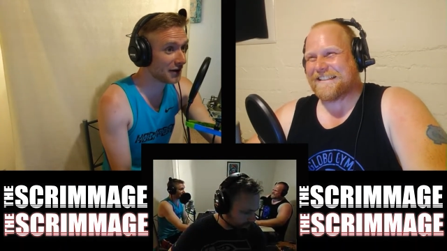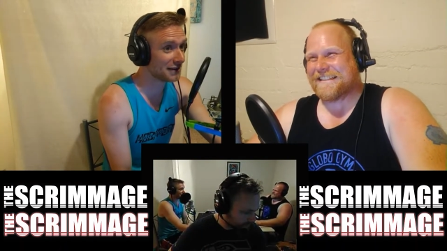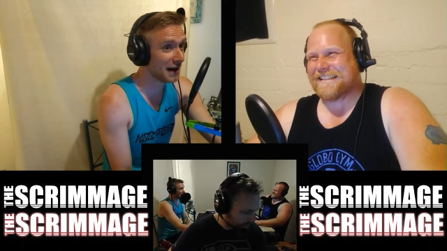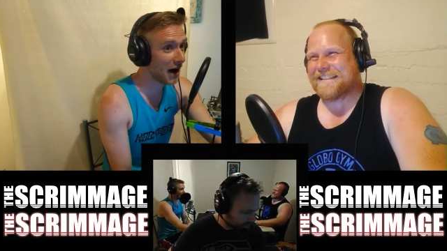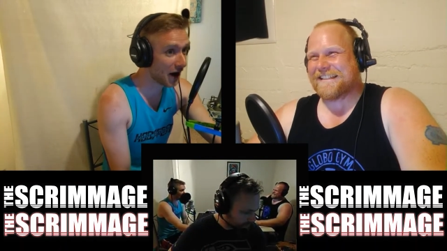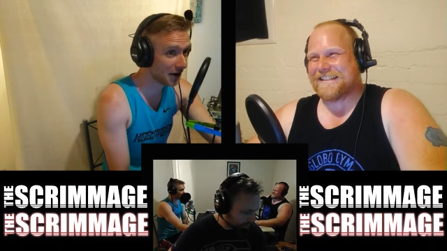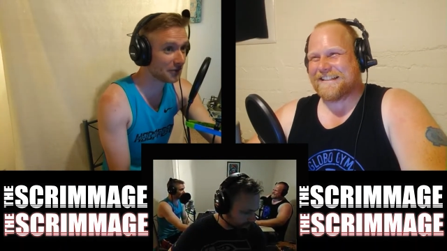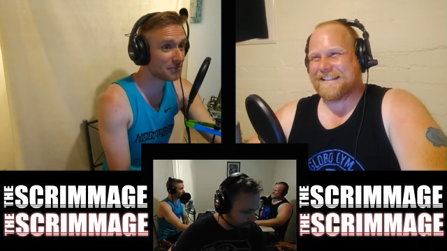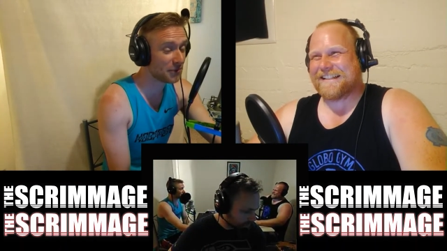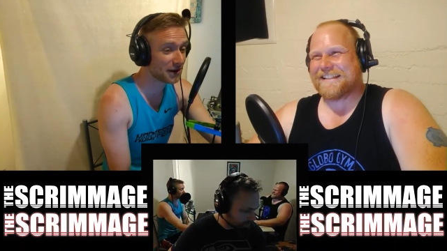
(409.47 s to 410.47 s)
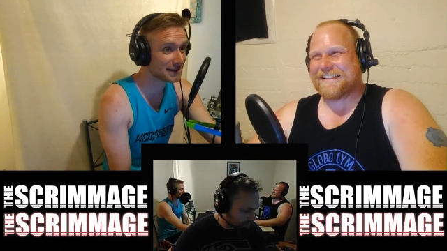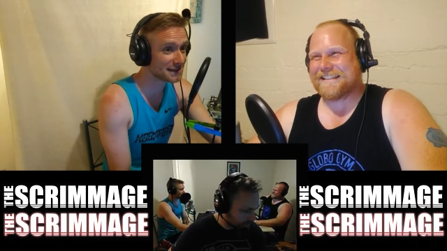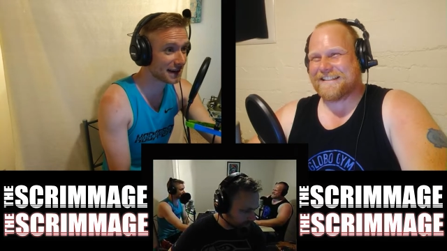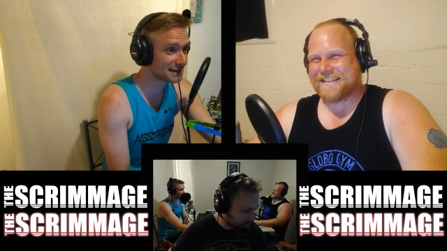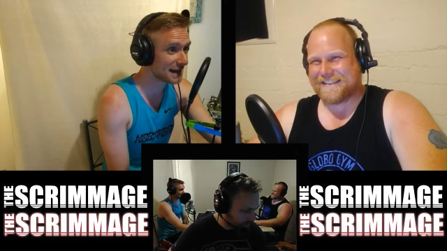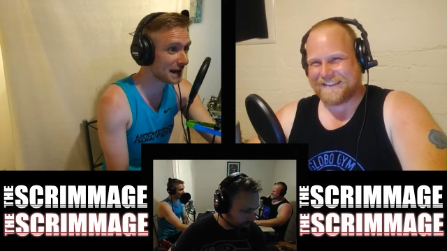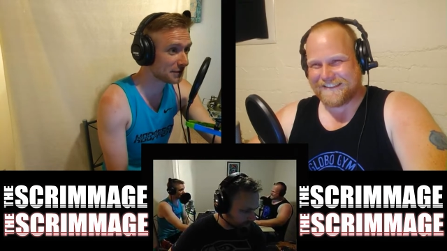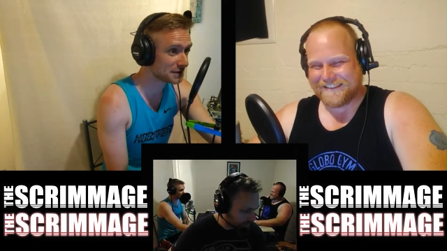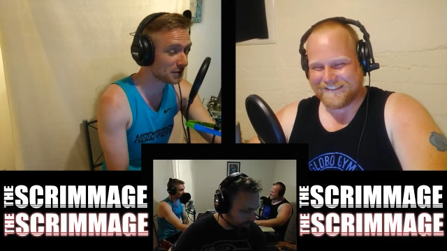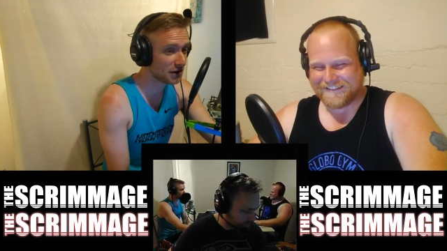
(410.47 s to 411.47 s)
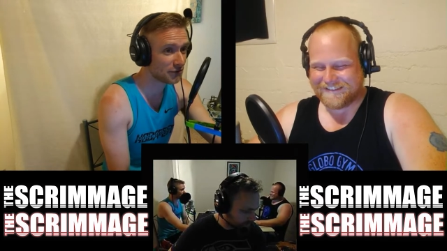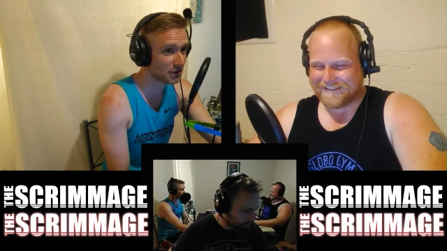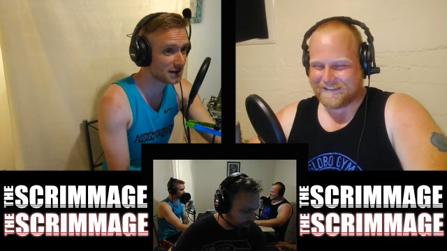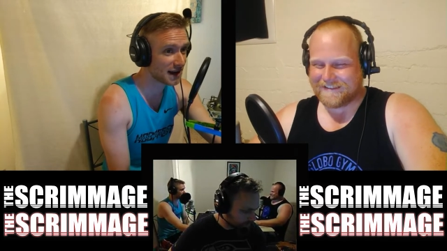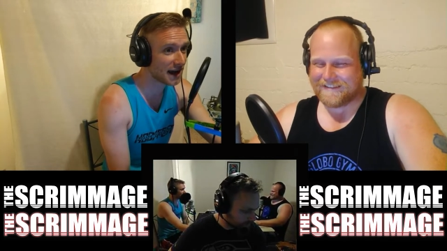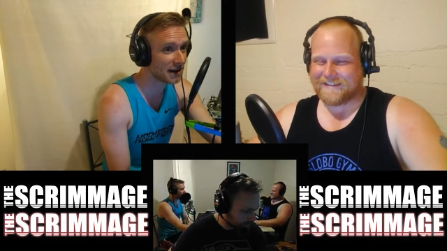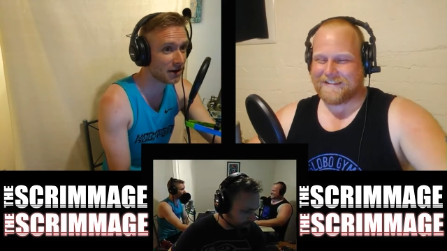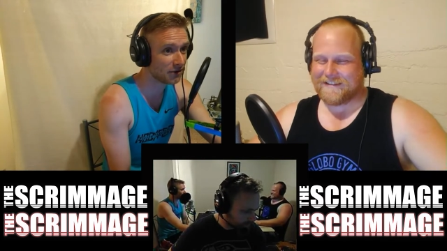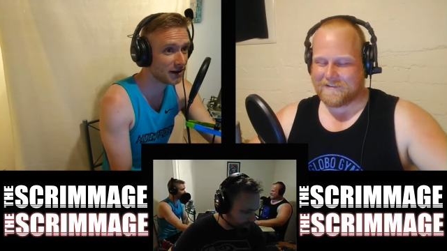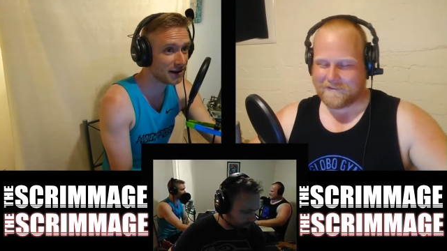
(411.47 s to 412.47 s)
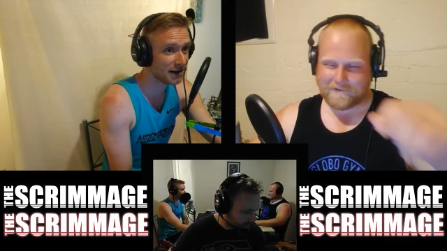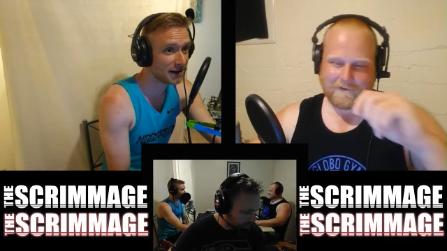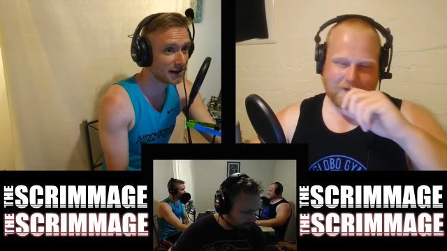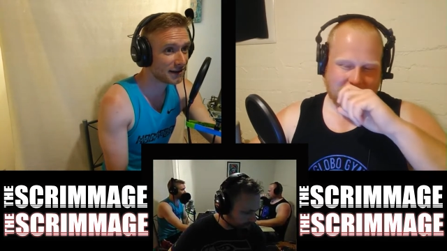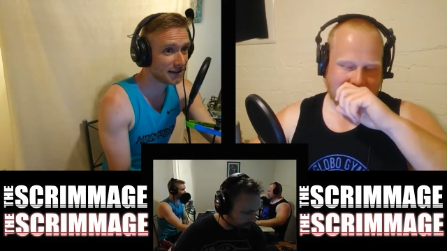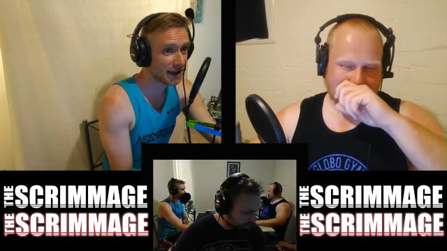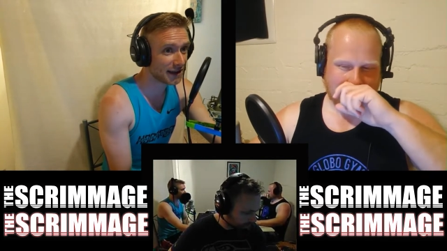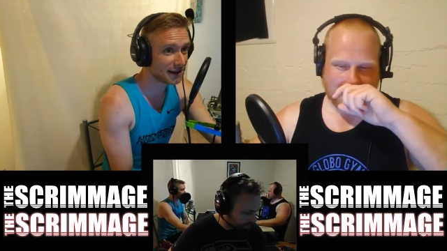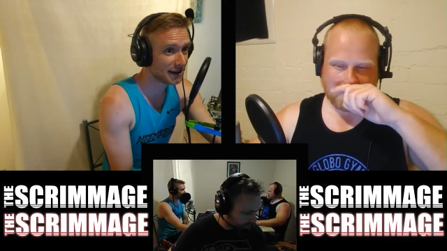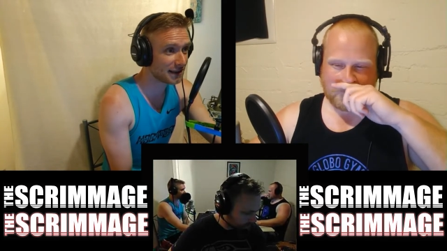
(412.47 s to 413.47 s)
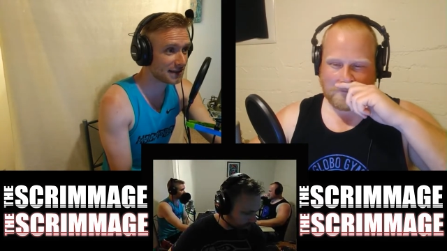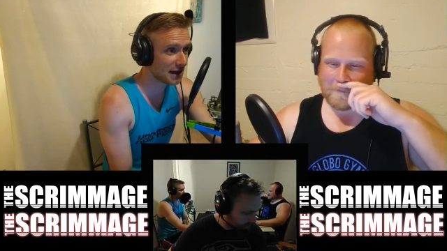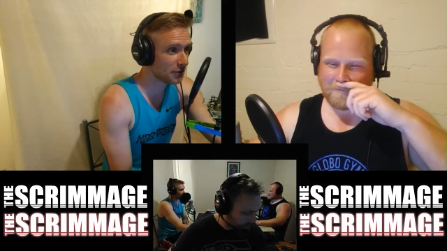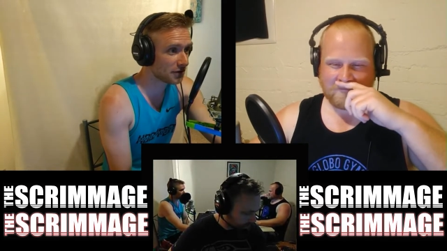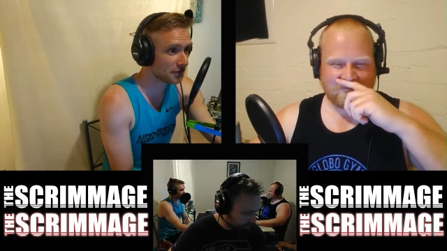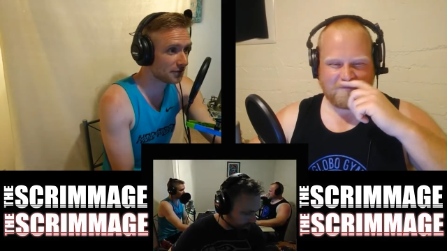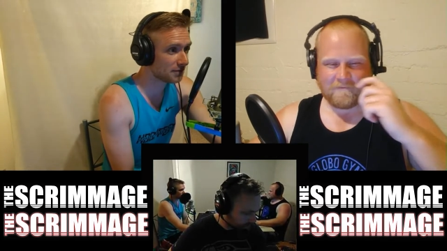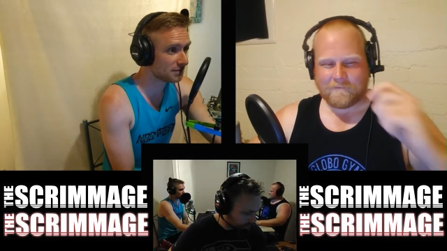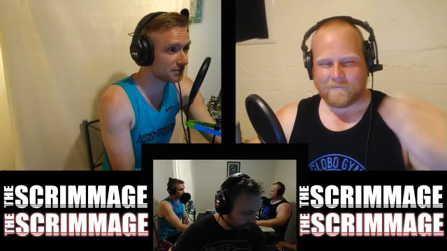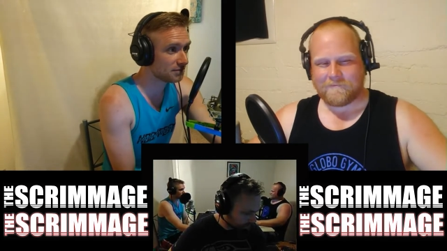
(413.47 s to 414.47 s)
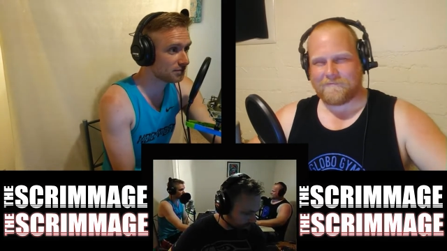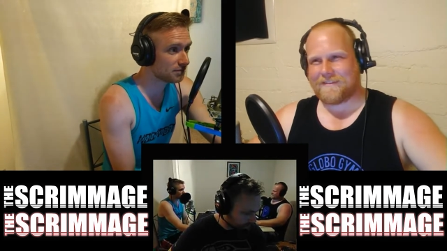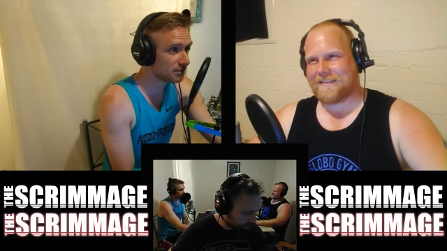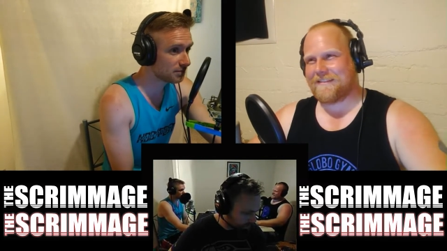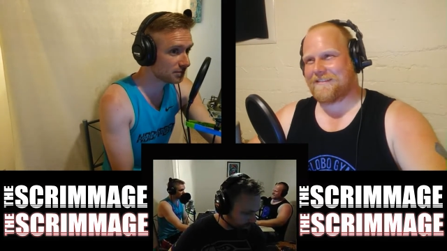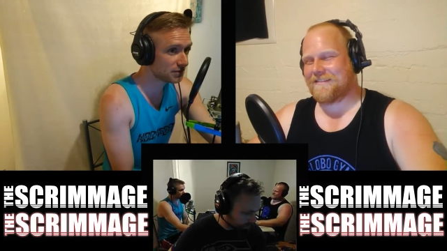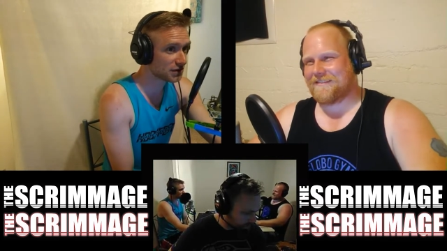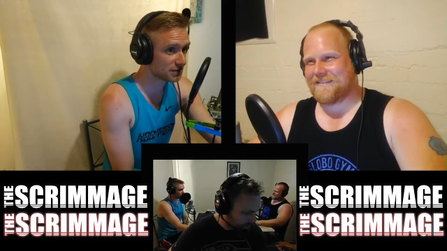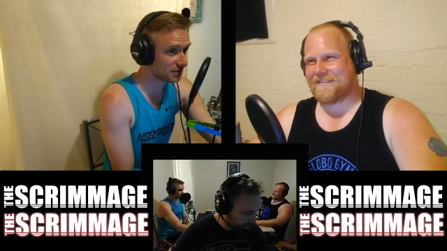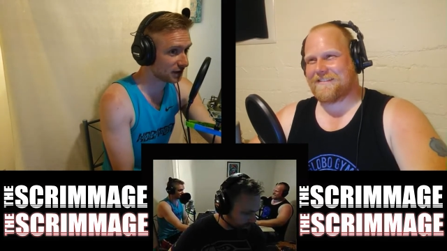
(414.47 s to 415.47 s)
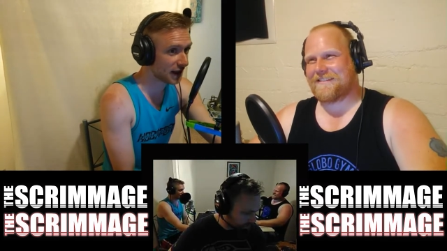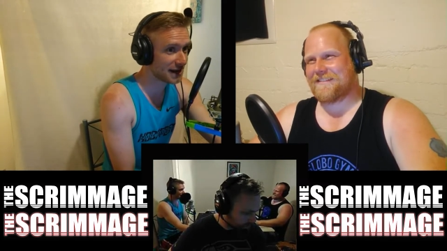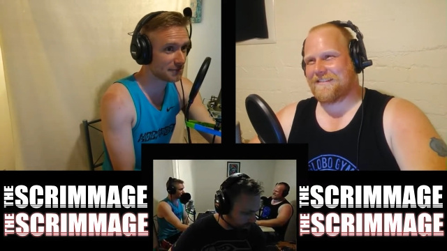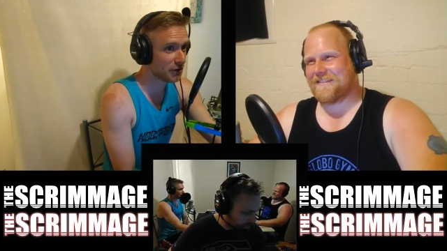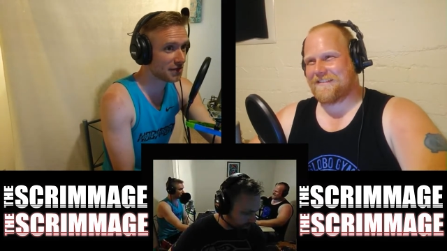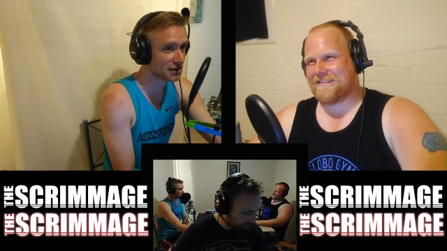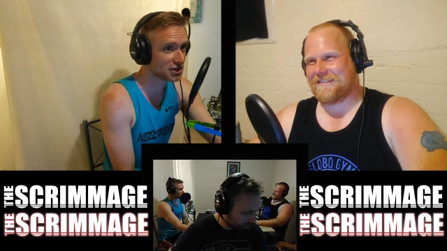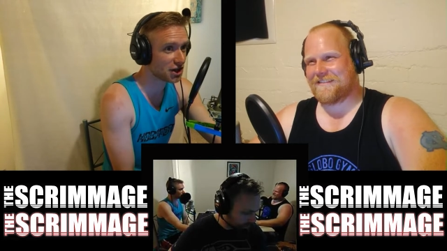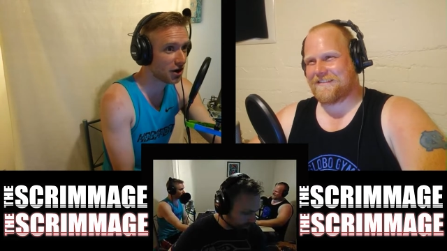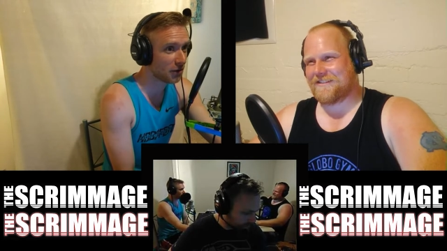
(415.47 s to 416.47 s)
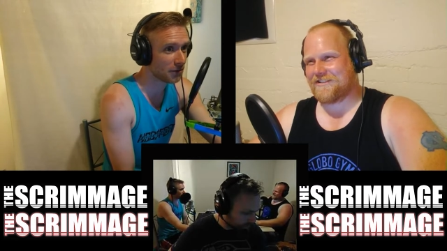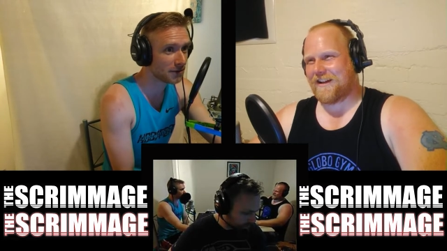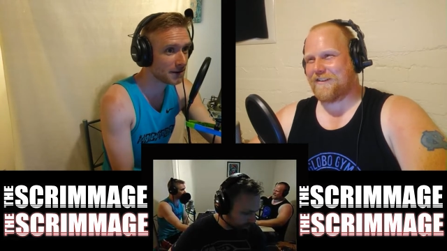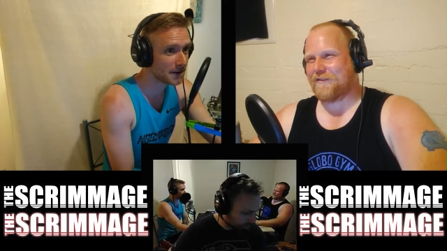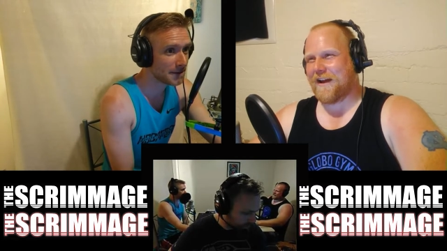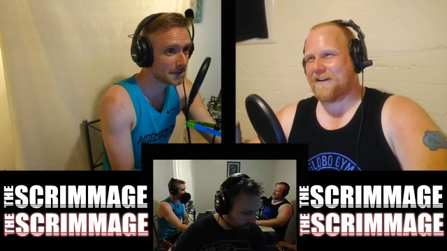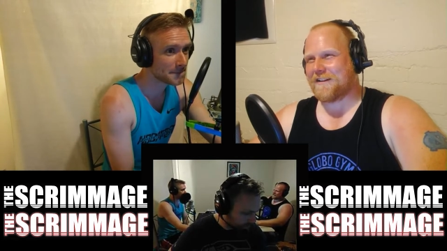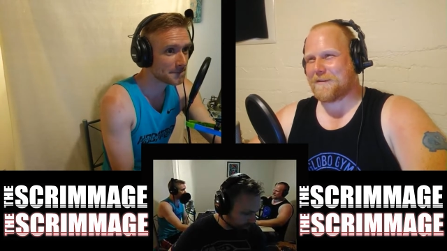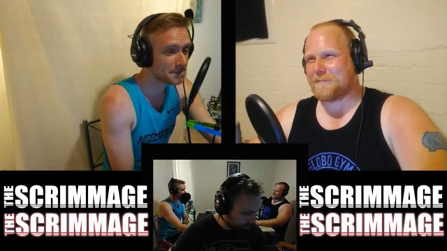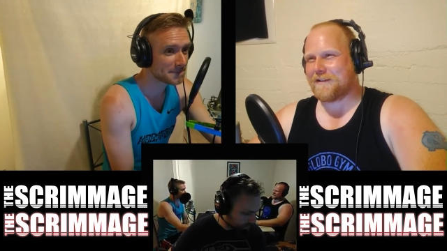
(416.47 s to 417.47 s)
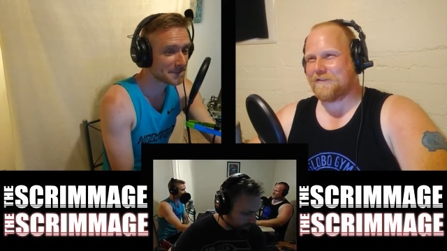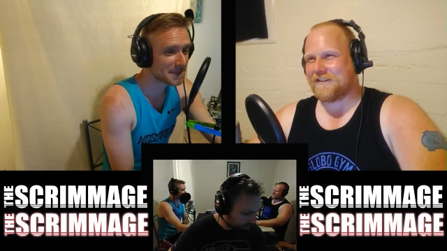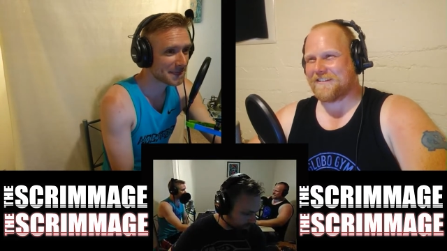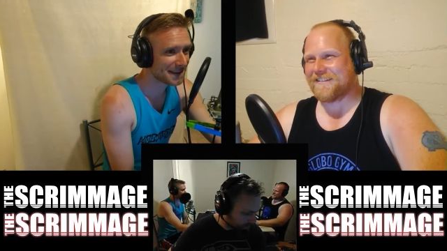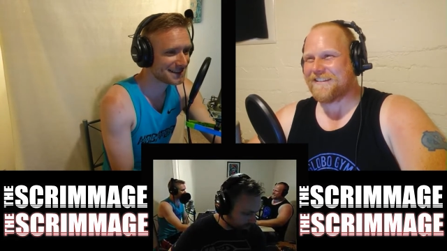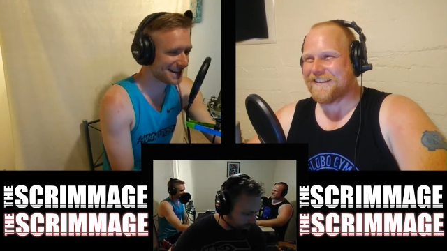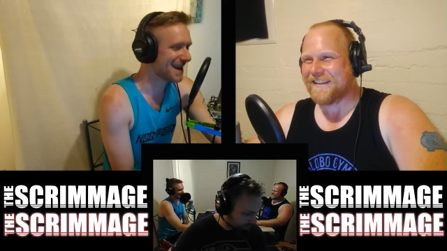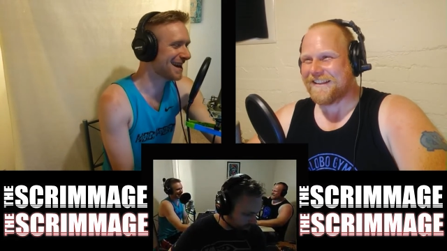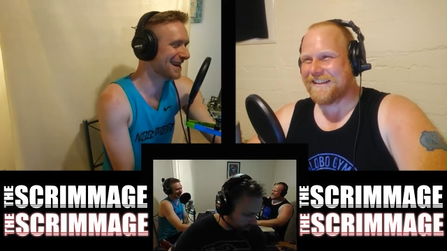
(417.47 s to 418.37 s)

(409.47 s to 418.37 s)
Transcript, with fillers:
Speaker 1: a ton of points. Like, say he was playing for Tenino like they would have just let him run the show. Shots fired at the Beavers.